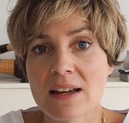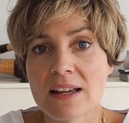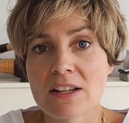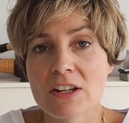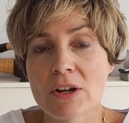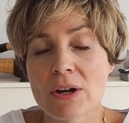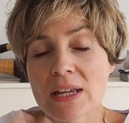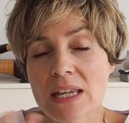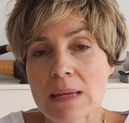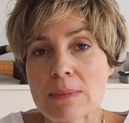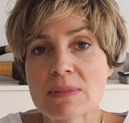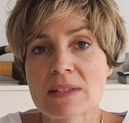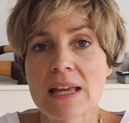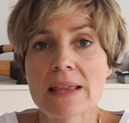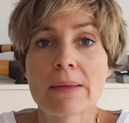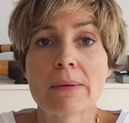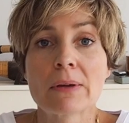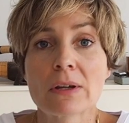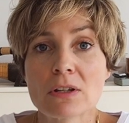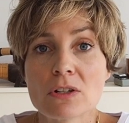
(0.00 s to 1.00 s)
I know I keep
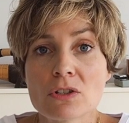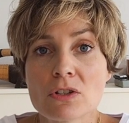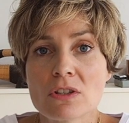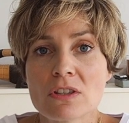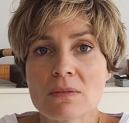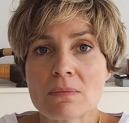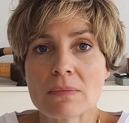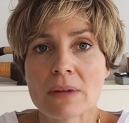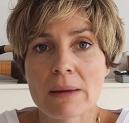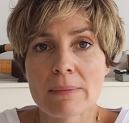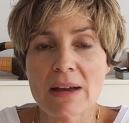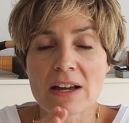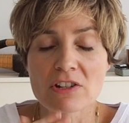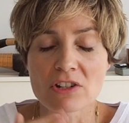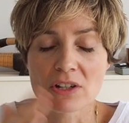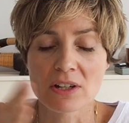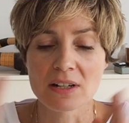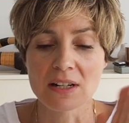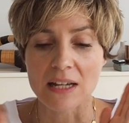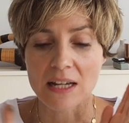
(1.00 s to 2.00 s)
saying that I'm going to do them, but I'm
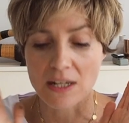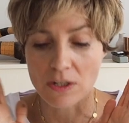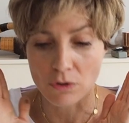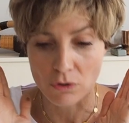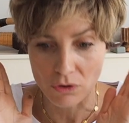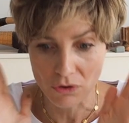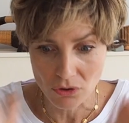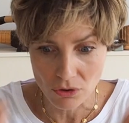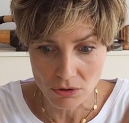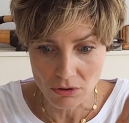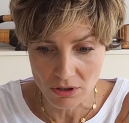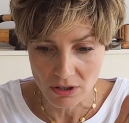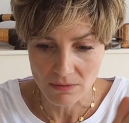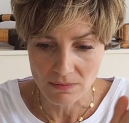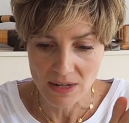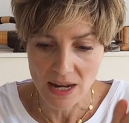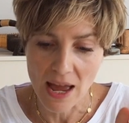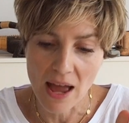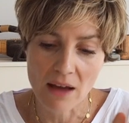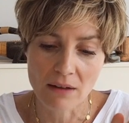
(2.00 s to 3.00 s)
actually going to do
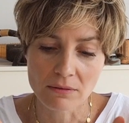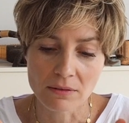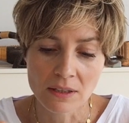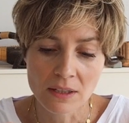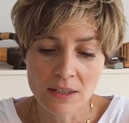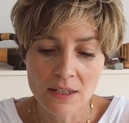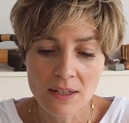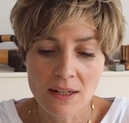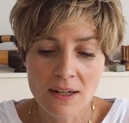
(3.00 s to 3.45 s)
them now.